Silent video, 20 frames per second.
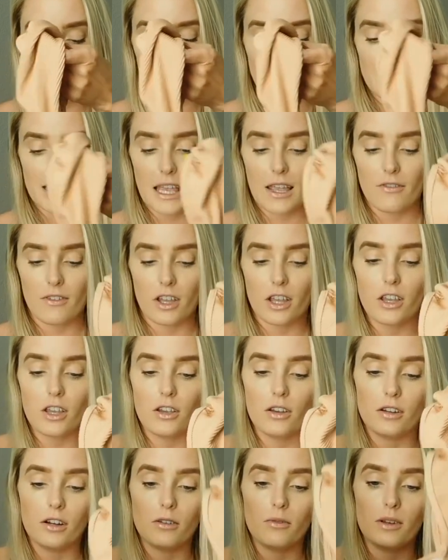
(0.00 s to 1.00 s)
makes it even
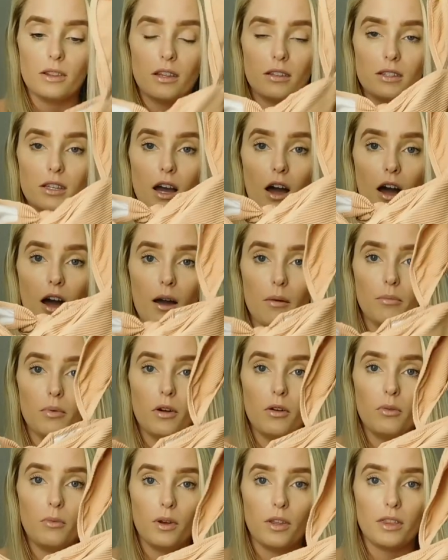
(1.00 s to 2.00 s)
cuter with the top
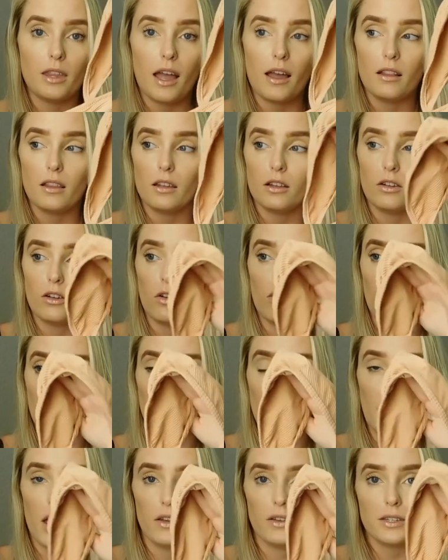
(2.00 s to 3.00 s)
with that
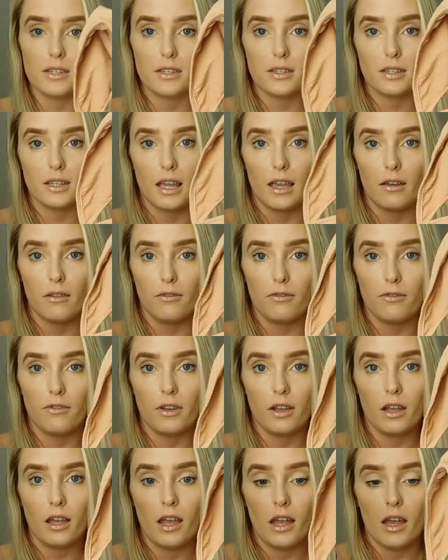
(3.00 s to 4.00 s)
little bell sleeve
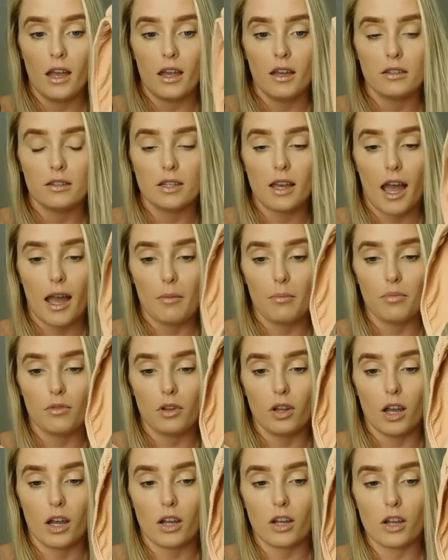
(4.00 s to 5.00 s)
type
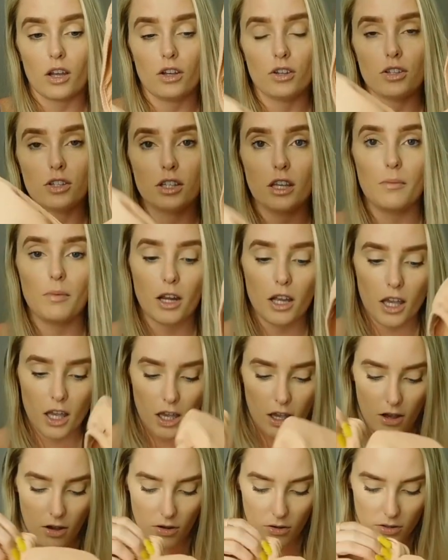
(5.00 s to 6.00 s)
look. Super
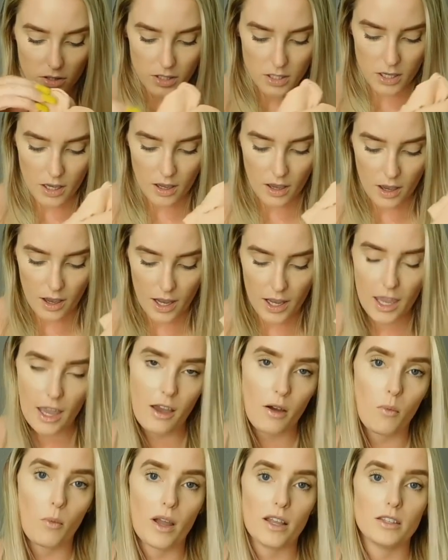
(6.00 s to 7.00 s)
cute. I
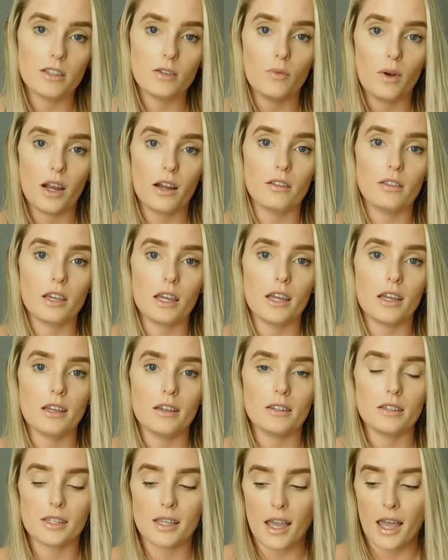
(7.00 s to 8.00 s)
can't wait to wear
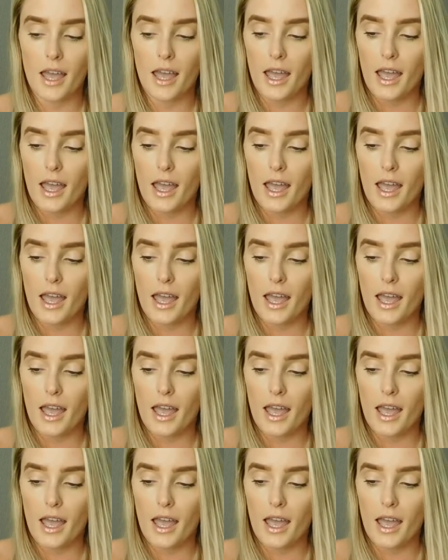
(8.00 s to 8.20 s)
these.